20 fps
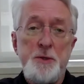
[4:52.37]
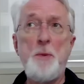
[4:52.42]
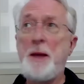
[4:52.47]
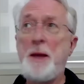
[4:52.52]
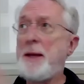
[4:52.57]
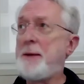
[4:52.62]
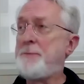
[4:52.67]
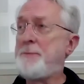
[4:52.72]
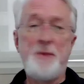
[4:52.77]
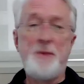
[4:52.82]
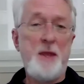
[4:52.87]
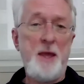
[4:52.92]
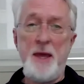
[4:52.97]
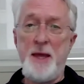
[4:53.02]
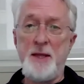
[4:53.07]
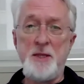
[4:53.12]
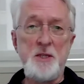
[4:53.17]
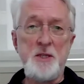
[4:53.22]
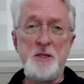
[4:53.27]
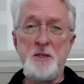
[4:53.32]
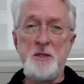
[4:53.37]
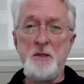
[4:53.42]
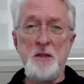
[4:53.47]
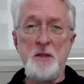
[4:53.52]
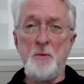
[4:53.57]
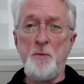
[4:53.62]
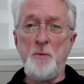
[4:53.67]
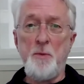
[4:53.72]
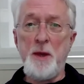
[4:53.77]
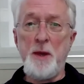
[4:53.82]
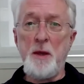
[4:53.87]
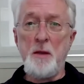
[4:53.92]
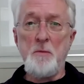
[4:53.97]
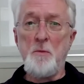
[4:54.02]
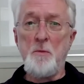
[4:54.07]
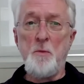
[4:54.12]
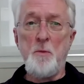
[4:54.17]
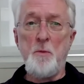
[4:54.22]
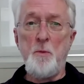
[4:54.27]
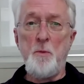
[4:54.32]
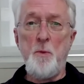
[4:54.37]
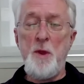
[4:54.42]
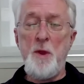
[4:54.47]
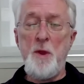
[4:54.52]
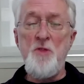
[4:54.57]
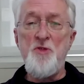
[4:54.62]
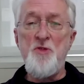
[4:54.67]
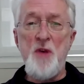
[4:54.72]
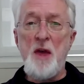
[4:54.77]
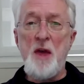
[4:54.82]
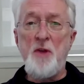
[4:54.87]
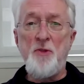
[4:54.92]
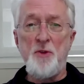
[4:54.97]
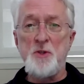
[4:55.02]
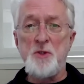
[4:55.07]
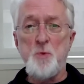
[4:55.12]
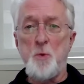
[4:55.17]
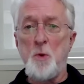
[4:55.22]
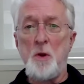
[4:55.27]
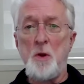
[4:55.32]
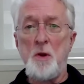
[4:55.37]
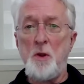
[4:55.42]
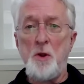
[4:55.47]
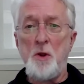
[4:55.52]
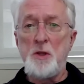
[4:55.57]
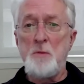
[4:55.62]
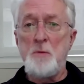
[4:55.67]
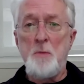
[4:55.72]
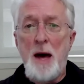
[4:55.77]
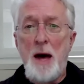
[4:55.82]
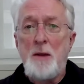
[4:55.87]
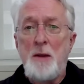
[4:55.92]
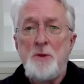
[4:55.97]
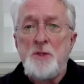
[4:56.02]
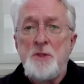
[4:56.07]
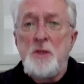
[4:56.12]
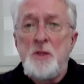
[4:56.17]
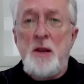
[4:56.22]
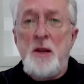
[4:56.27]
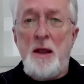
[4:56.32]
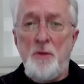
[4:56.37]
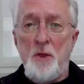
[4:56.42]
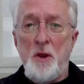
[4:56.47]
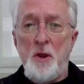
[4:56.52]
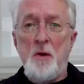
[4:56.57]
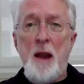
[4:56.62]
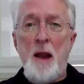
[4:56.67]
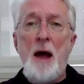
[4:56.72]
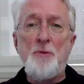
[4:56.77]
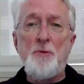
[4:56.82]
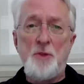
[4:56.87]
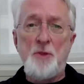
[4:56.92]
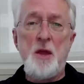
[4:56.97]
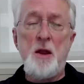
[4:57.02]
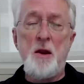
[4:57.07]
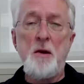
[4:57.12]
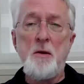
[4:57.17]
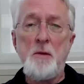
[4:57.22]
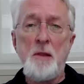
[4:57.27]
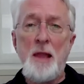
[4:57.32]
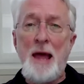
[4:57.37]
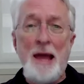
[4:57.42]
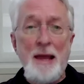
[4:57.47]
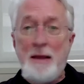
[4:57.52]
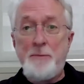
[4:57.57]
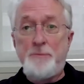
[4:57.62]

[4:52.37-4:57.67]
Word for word: The hope it's that we can rethink this world and look at the models that are, that are out there,